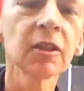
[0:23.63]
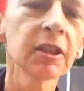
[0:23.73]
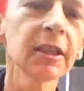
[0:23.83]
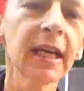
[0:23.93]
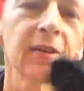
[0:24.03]

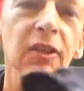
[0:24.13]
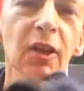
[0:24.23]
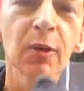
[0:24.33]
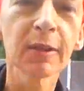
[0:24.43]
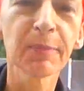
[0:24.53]
not allowed to
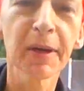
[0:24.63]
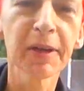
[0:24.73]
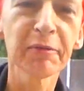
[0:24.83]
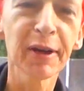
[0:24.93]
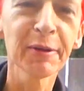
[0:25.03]
hold it by
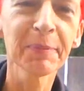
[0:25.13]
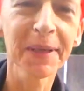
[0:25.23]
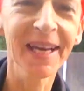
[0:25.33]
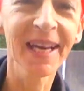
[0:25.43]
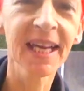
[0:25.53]
the rope,
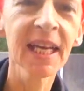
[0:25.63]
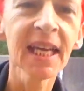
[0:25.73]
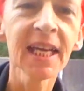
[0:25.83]
okay?